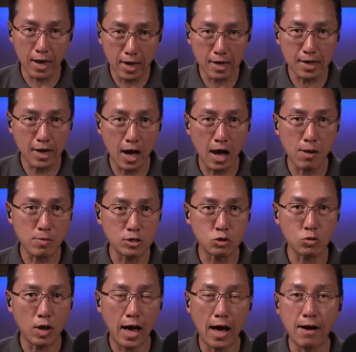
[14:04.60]
any comments
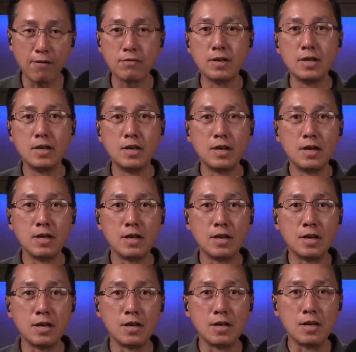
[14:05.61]
you have.
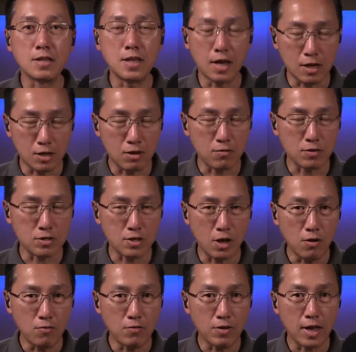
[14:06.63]
Take care of
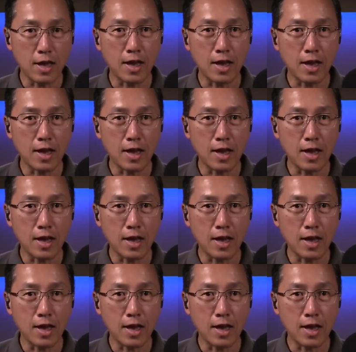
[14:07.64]
yourself